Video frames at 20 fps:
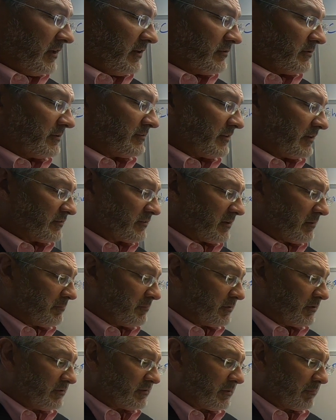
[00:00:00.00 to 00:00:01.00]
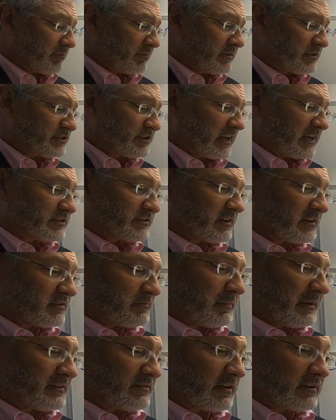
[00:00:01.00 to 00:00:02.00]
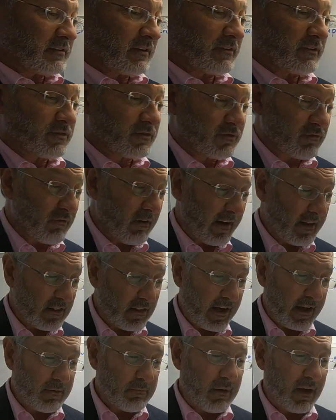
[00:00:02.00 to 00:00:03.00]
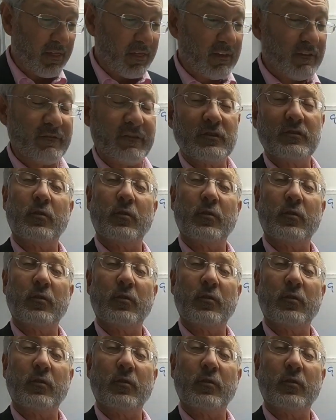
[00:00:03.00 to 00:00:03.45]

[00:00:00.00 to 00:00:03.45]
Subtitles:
So it says compute depreciation expense under the straight line method for